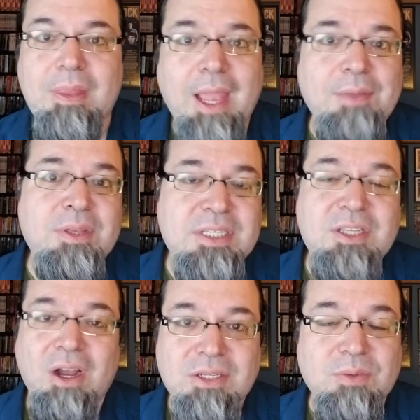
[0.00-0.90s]
and this is
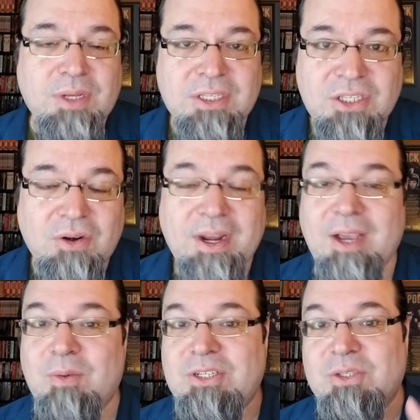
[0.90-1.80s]
also
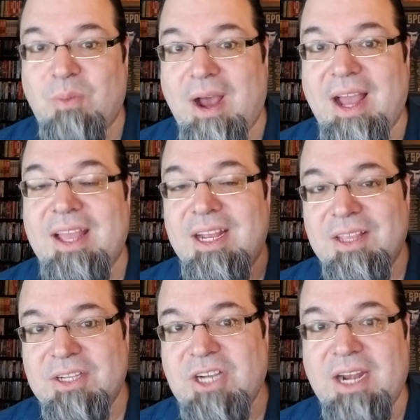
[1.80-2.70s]
concerning, which is why
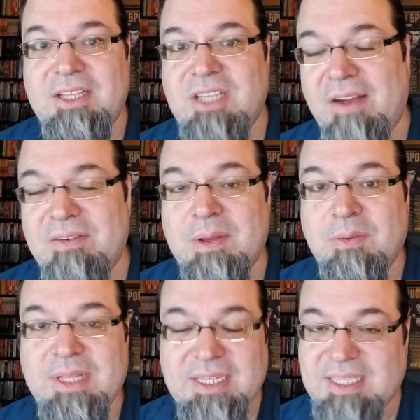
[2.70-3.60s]
the Chinese government,
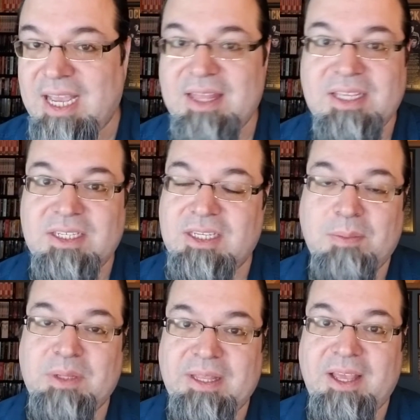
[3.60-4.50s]
when they say this is
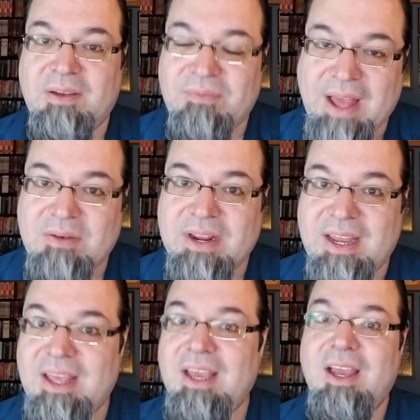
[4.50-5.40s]
completely
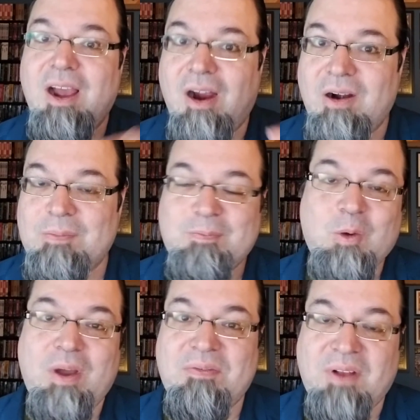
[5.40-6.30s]
unfounded, are
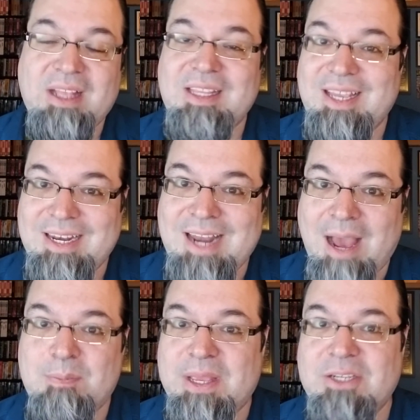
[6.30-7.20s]
quite frankly
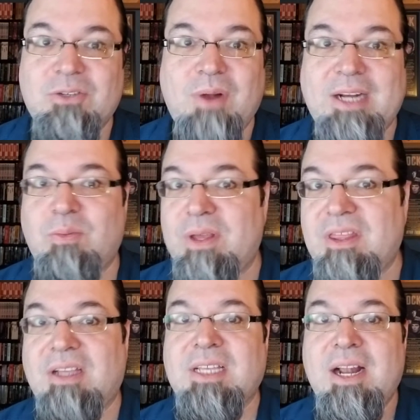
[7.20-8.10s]
not being direct with
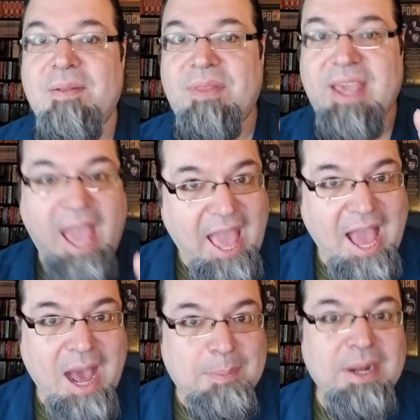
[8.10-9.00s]
us. The
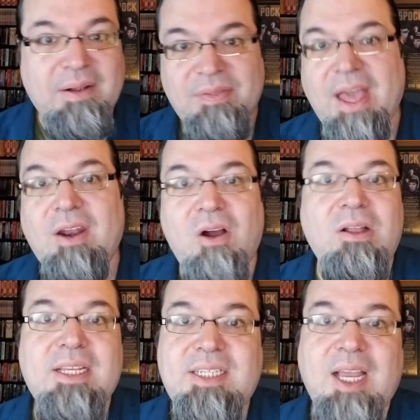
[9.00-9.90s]
app that
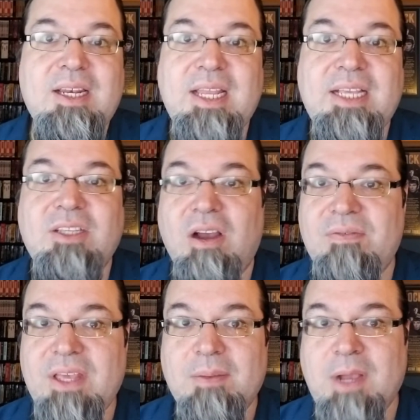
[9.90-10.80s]
all attendees of
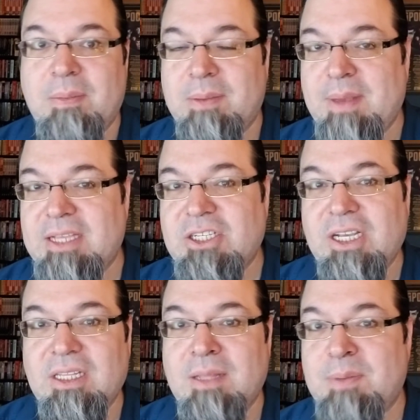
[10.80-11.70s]
the upcoming Beijing
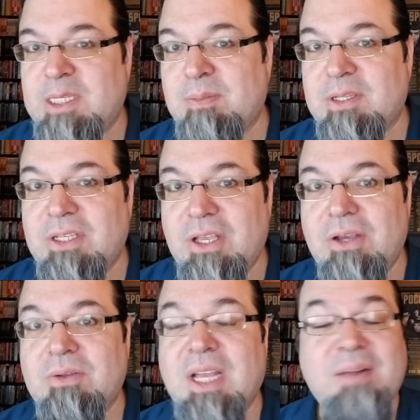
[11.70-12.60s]
Olympics must use